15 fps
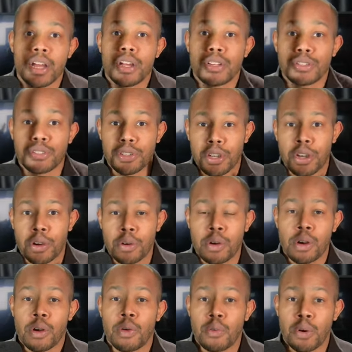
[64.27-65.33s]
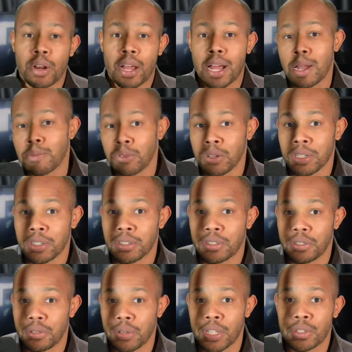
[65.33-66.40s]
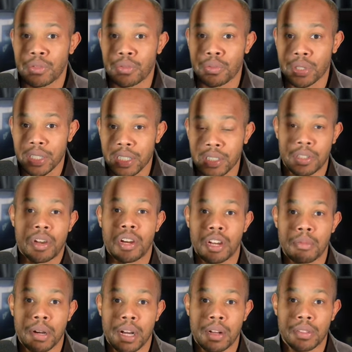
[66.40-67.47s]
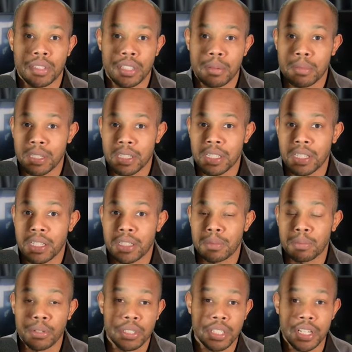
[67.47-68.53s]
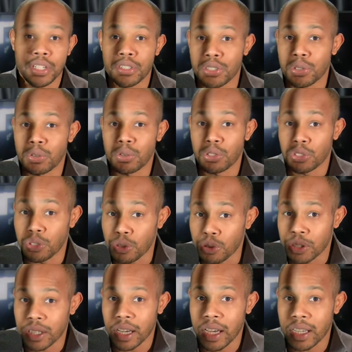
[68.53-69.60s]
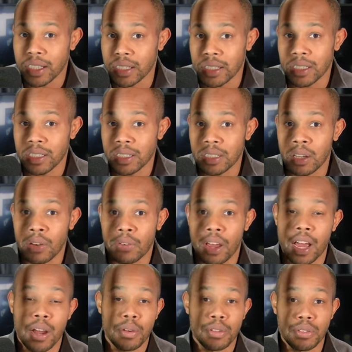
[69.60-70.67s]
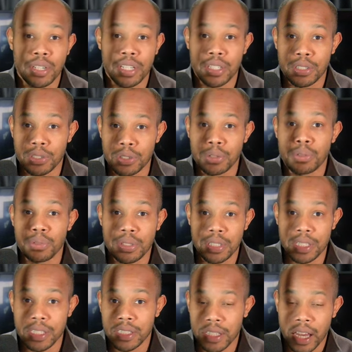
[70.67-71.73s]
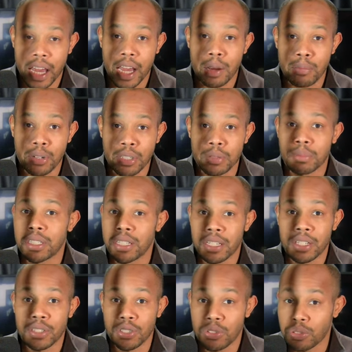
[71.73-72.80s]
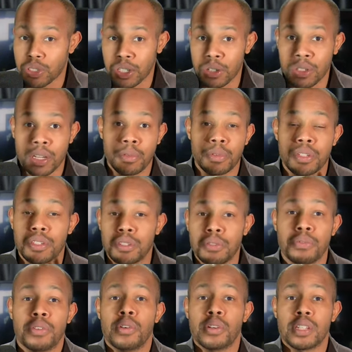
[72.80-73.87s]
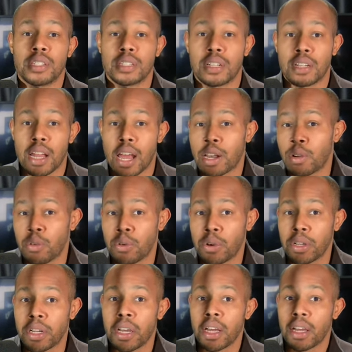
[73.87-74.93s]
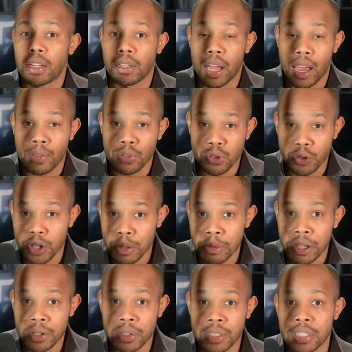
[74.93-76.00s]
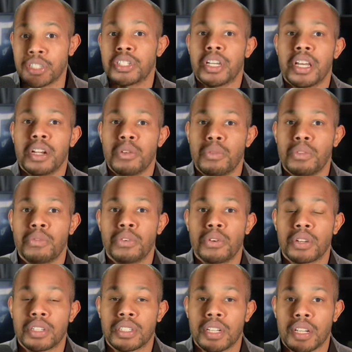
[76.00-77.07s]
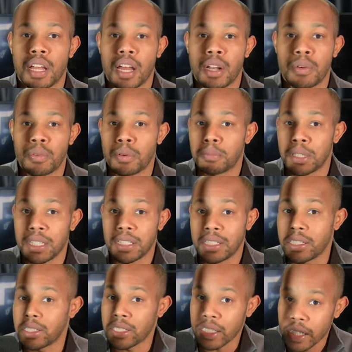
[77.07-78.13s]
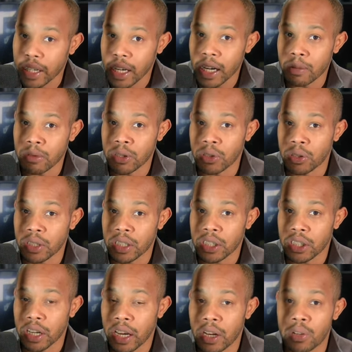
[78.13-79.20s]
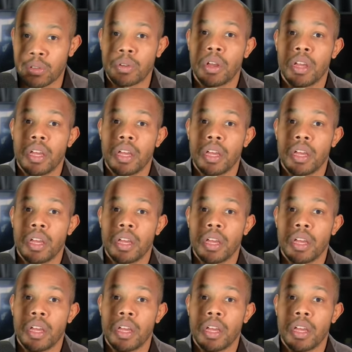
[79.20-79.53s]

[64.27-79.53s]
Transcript: So, what I'm going to do is really talk about some of these potential use cases of how you can use these cameras because you know that we do focus a lot on live streaming on this channel. We focus a lot on PTZ cameras on this channel.